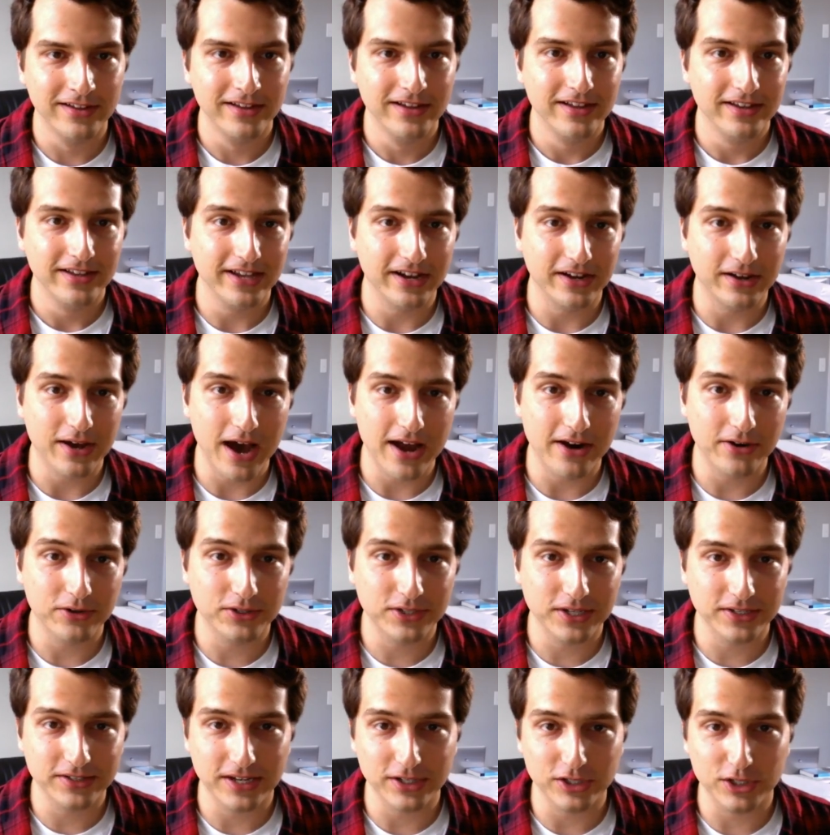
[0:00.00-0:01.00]
yeah, Connor
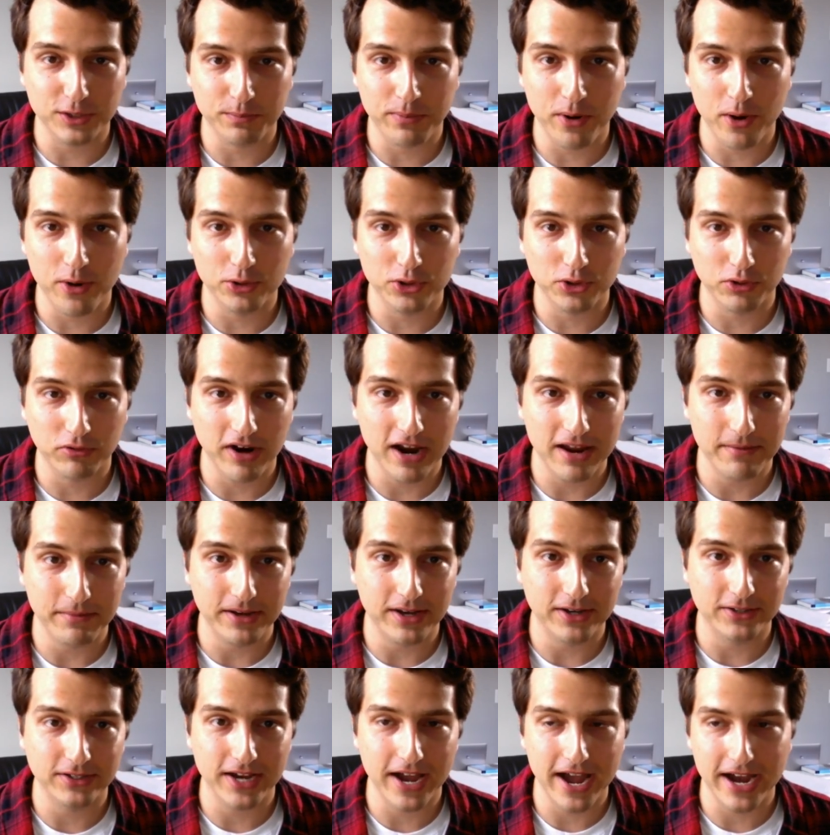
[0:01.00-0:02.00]
says, I suppose you're right
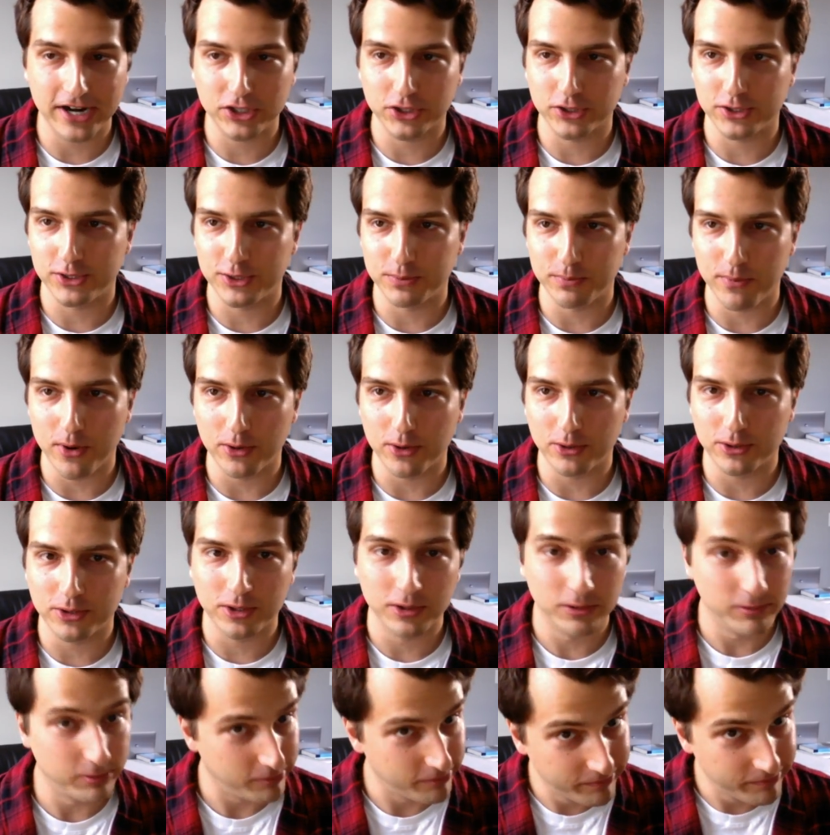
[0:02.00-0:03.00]
because I actually smoke
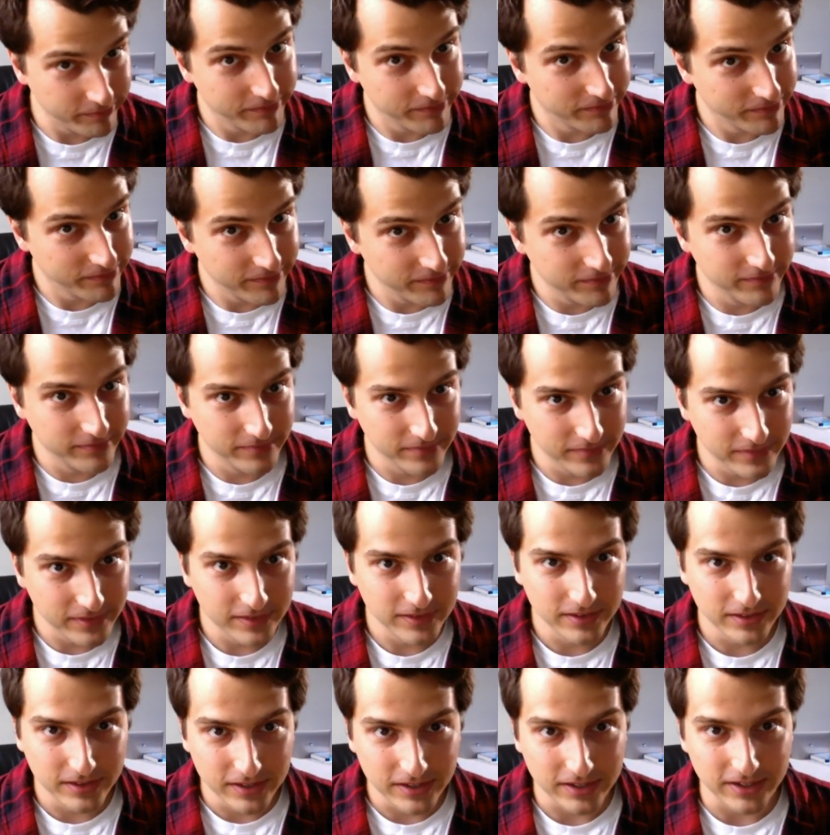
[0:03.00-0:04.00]
too.
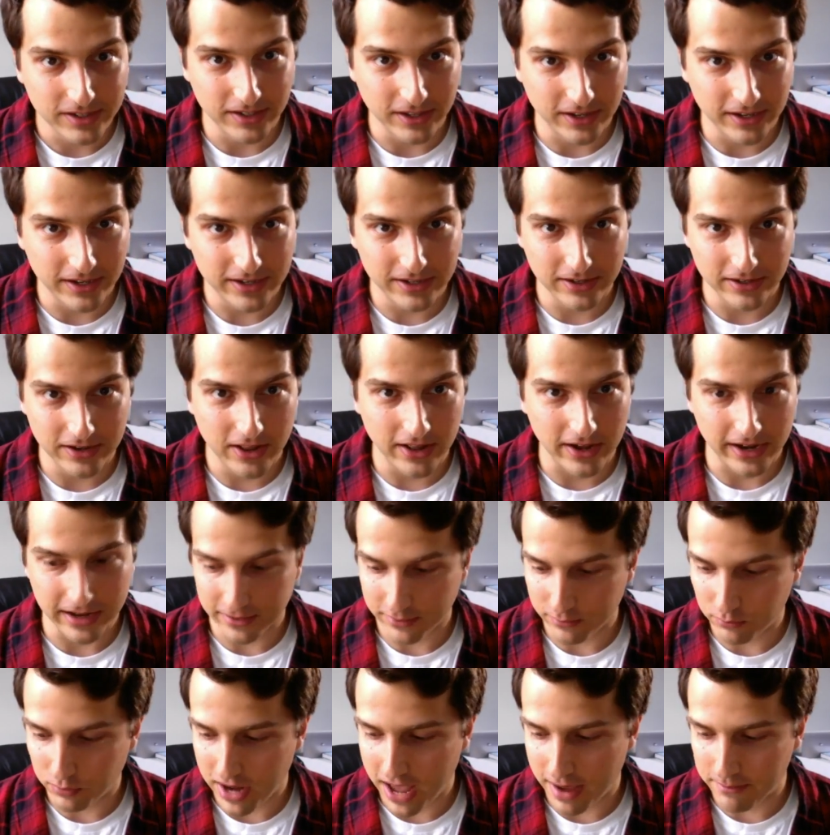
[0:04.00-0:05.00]
You know, you know,
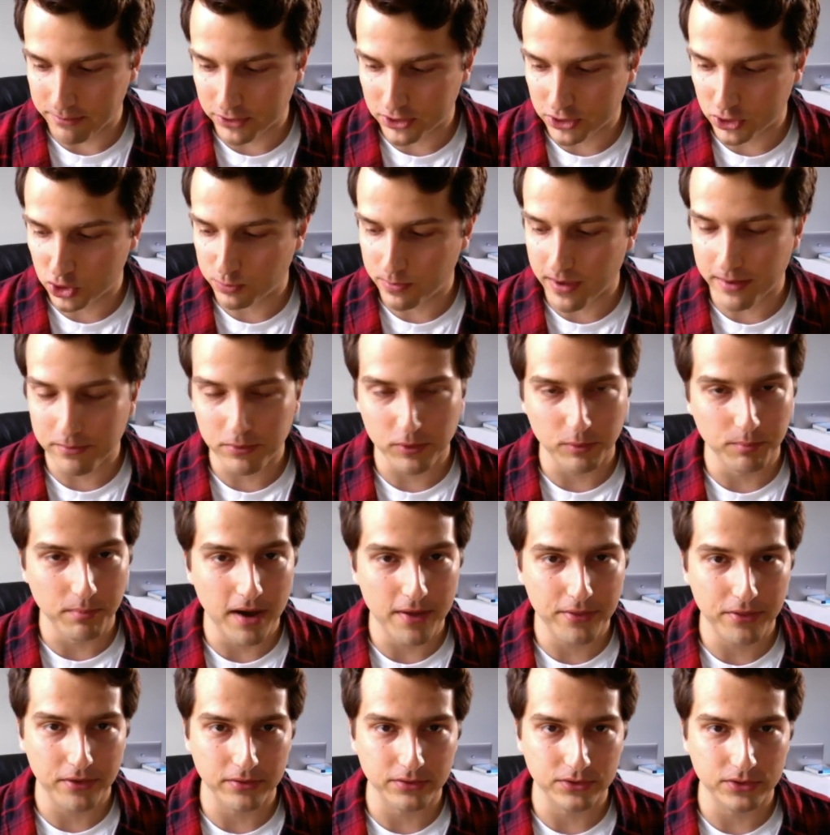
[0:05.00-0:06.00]
like how much you spend per month
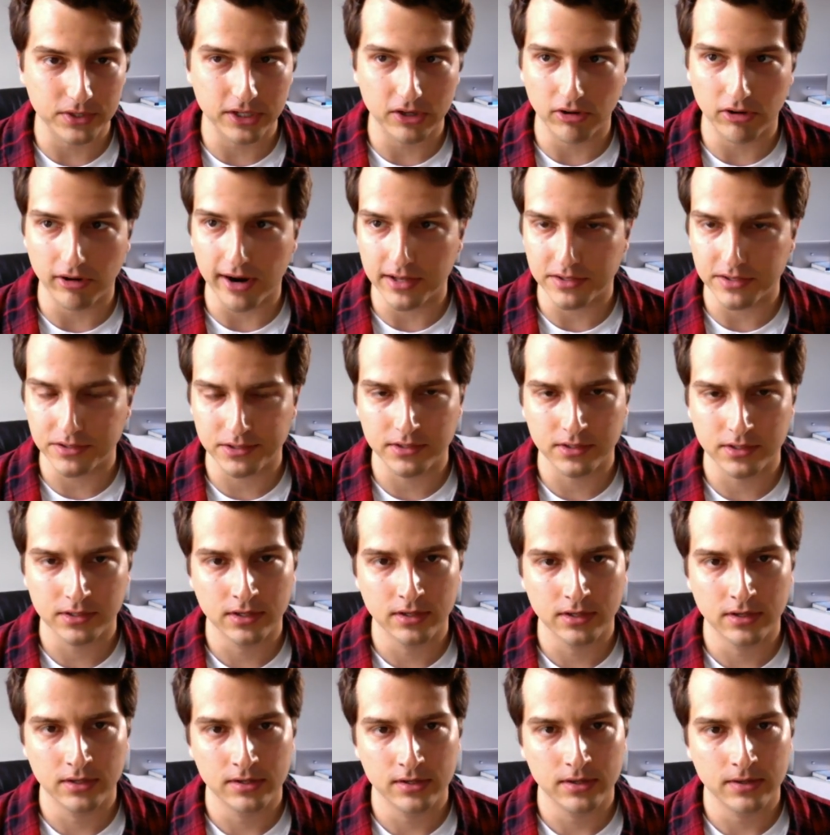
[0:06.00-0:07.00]
on cigarettes.
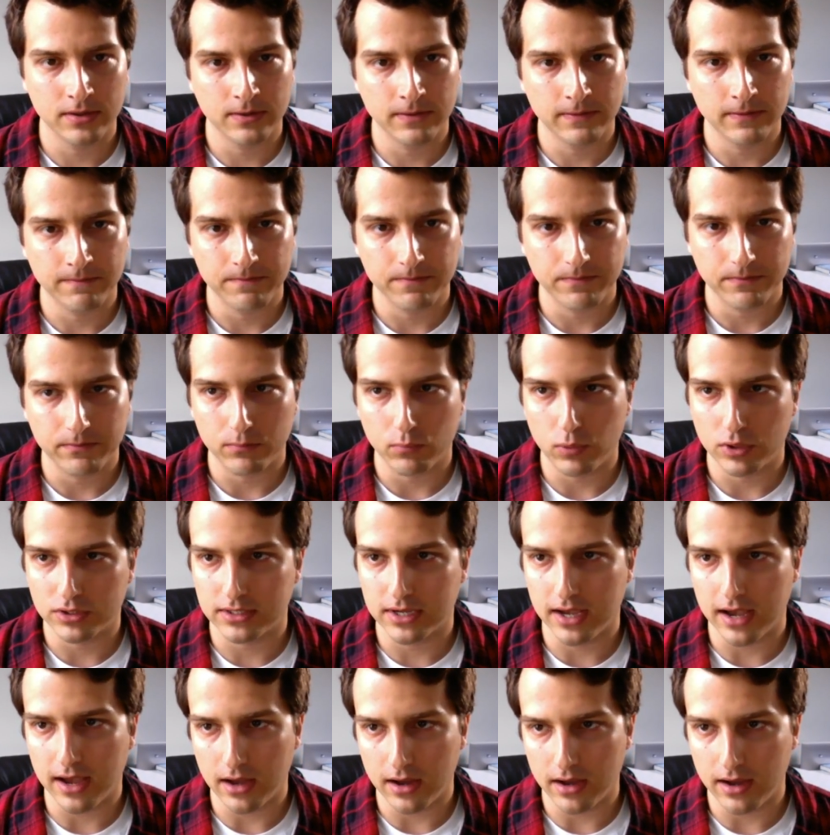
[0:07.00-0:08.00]
What's
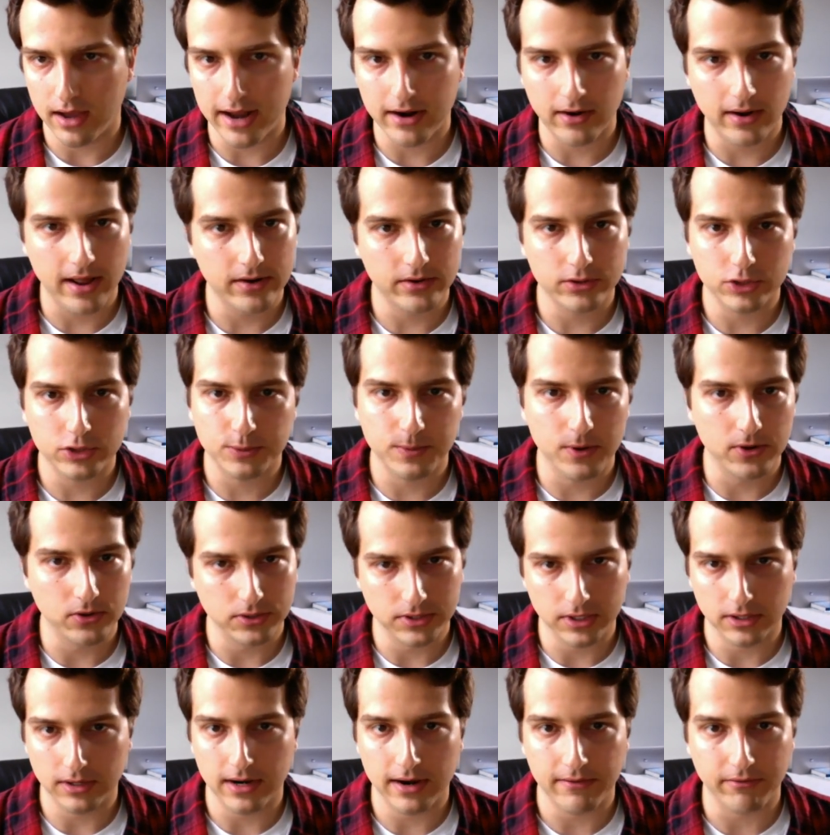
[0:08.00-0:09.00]
that? I don't, I don't smoke
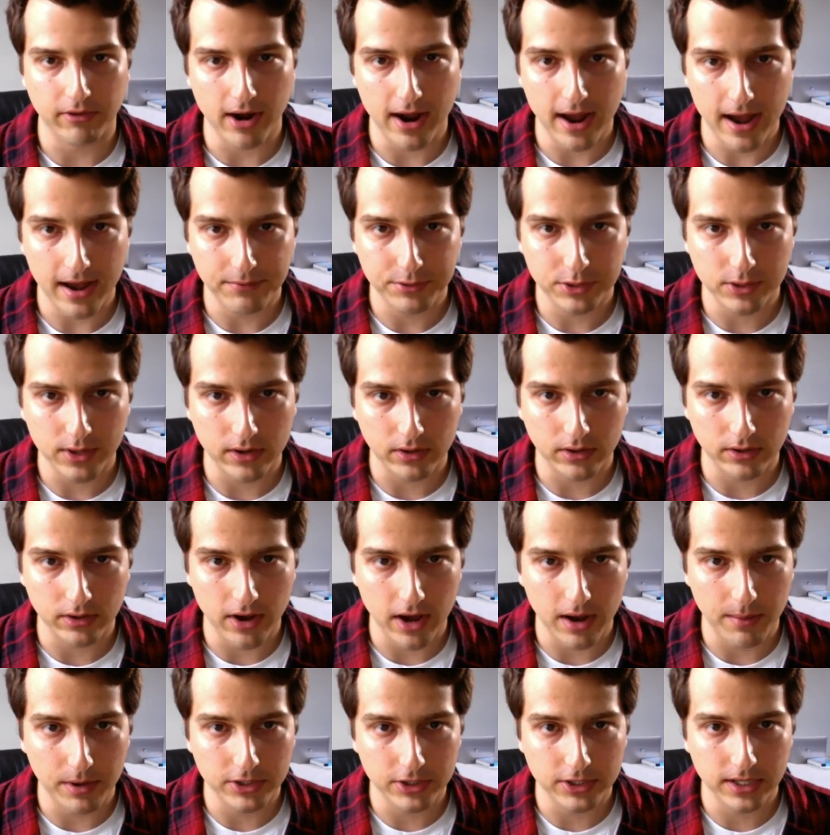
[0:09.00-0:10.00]
cigarettes, I never have, so I don't know how
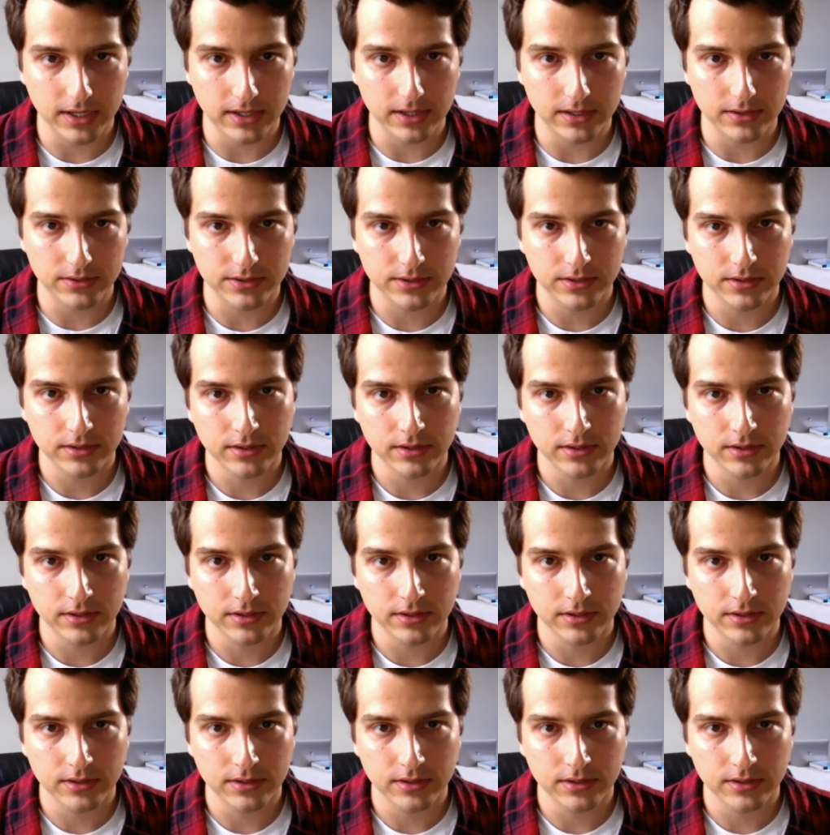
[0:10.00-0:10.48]
much that is.